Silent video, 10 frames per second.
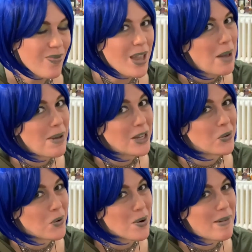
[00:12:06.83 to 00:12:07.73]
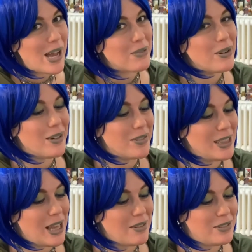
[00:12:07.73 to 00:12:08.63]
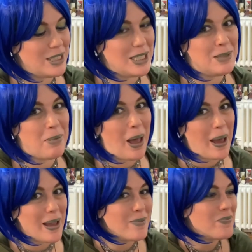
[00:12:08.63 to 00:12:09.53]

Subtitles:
I bet Cormac would have loved this pie.